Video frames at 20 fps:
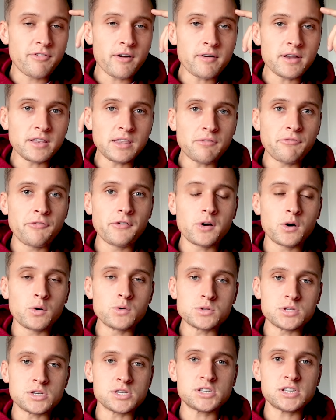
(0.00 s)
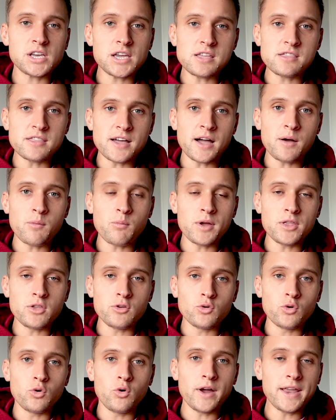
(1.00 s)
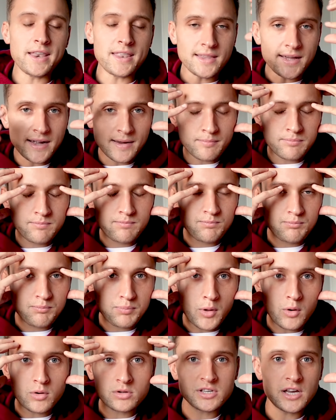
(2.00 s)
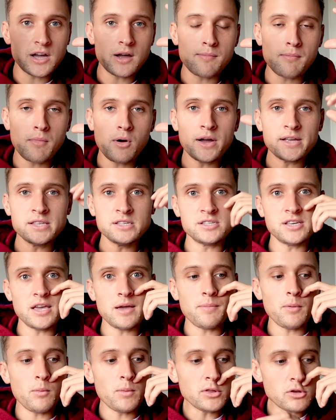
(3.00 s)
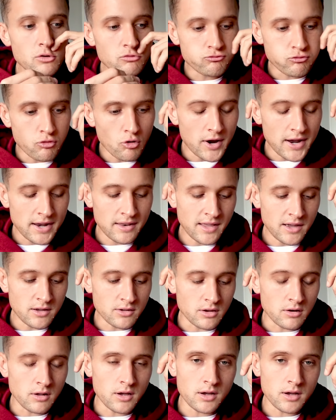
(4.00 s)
very difficult to see that when you're in that blocked out mindset, but when you write it down, you're